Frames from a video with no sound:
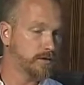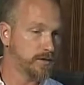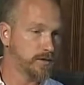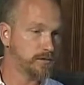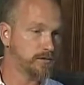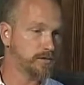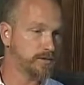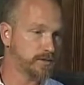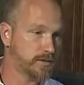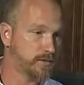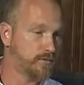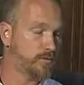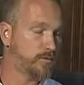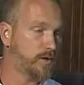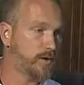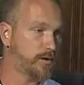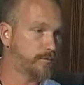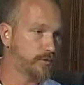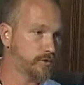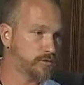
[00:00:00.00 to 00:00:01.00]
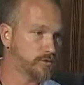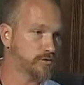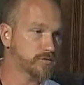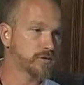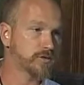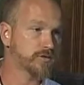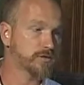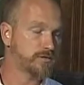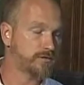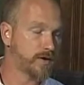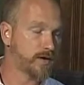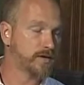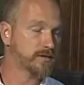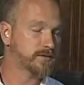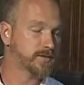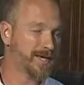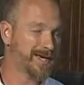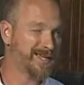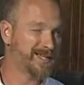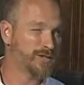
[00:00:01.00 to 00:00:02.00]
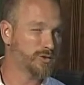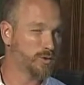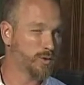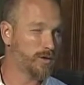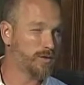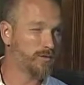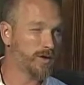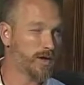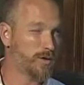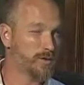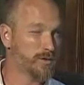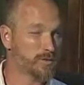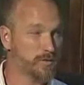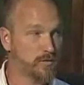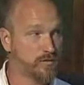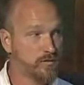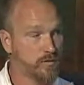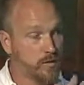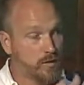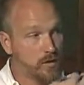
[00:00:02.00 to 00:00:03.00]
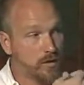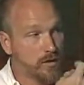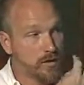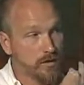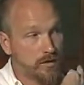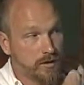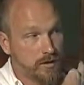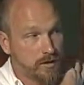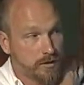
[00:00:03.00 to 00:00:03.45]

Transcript: And just FYI, make sure that you fast eight to 12 hours before